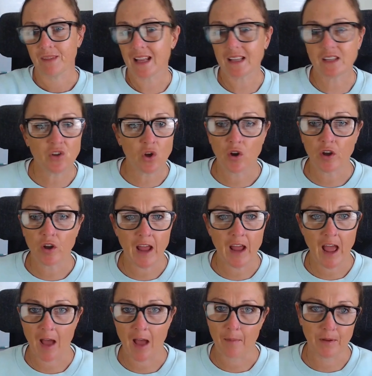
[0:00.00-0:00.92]
It's not going
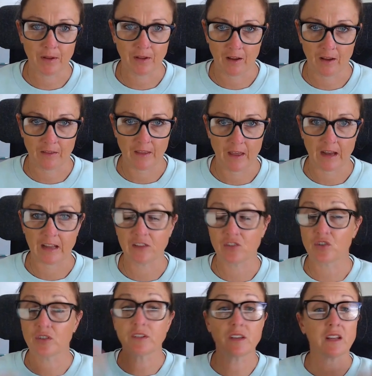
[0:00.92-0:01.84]
to happen like that.
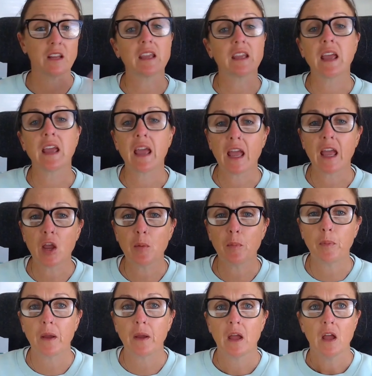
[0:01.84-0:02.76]
It's just going to
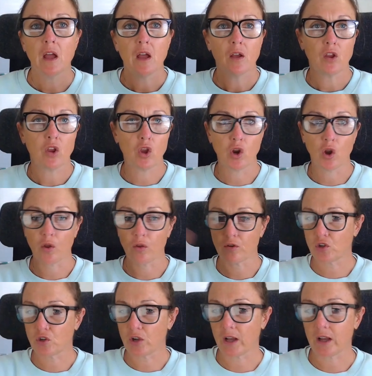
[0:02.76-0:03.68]
keep,
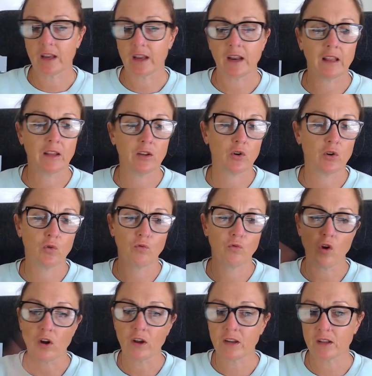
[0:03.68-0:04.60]
chucking a little
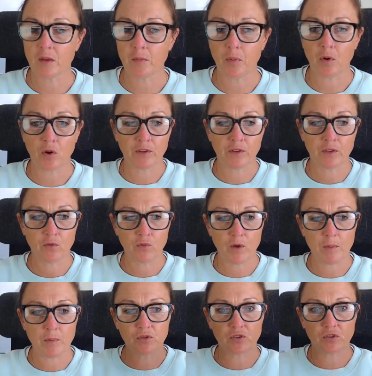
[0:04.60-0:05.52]
rock into the pond and the
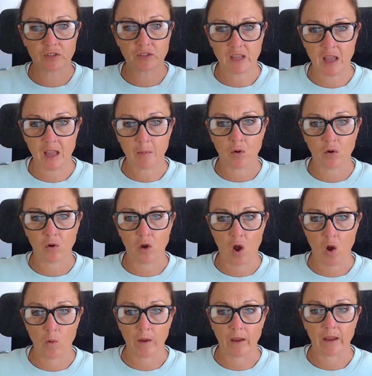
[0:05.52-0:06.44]
ripples just keep on
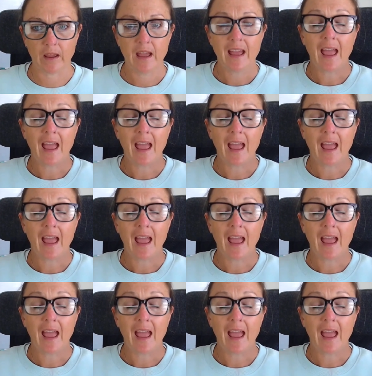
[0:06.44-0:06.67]
going.